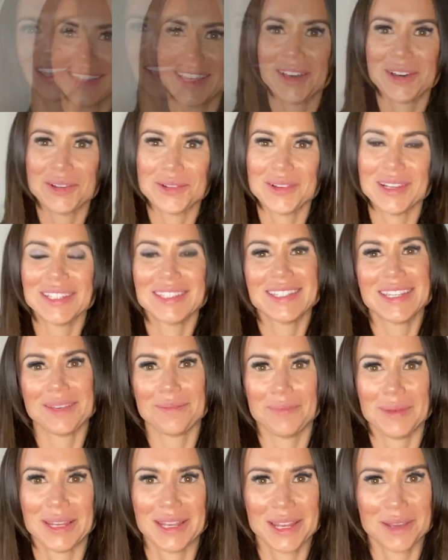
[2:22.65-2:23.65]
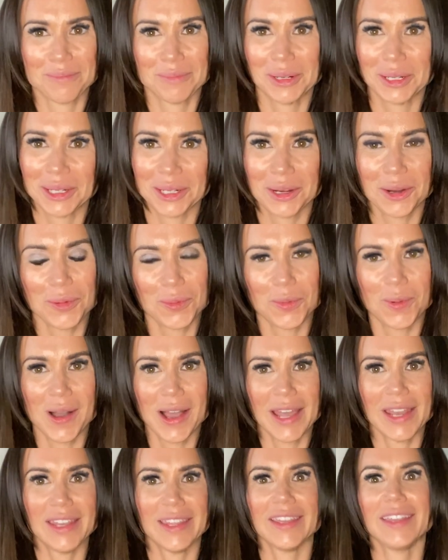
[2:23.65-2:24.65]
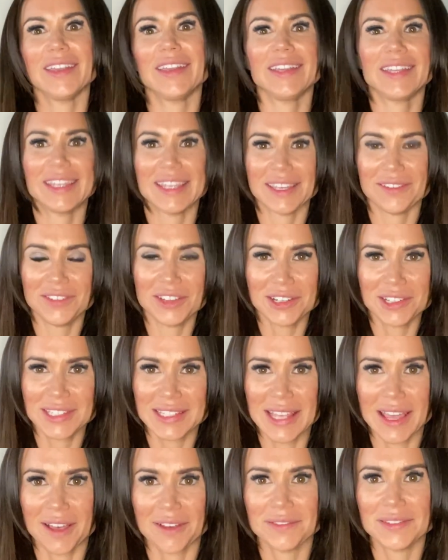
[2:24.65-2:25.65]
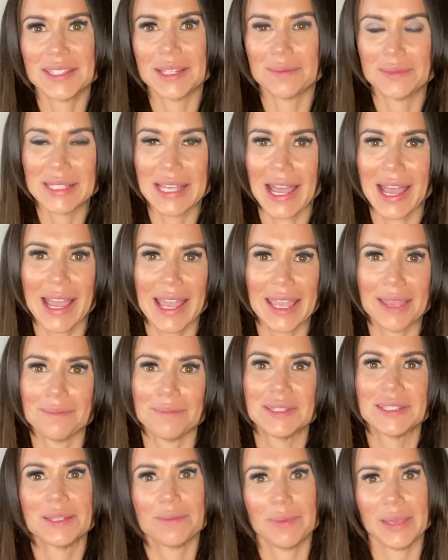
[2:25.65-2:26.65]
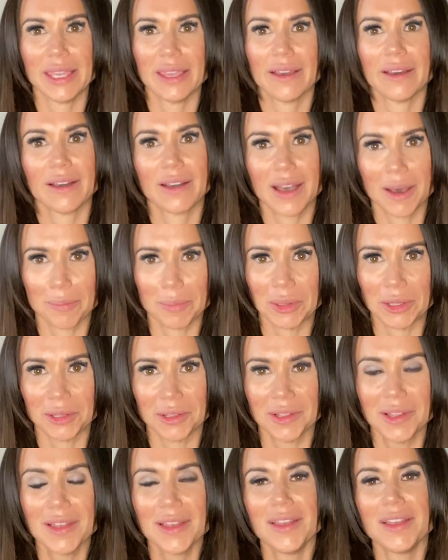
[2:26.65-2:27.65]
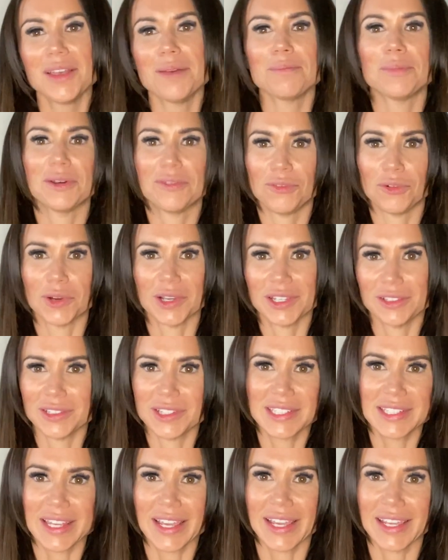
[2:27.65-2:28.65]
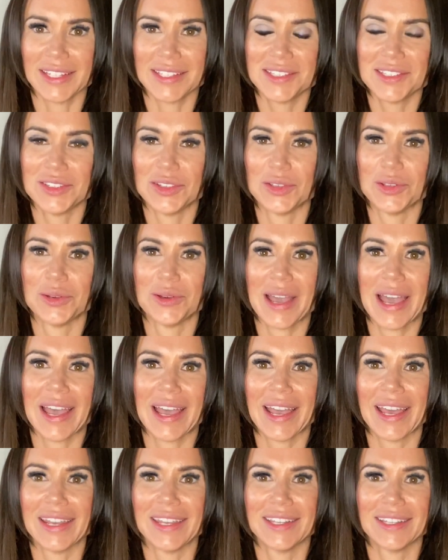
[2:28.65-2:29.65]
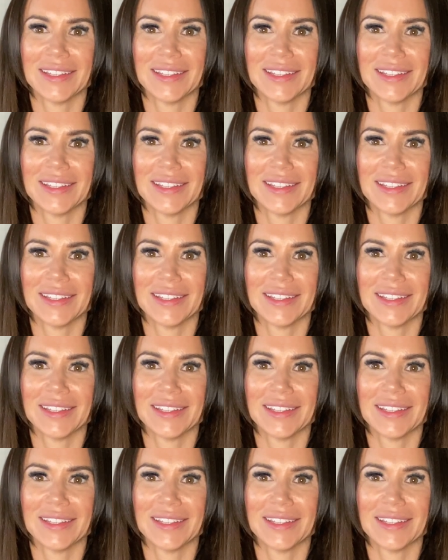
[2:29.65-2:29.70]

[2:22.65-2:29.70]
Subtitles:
So tip number 1, give yourself some time to be a couple before you decide to add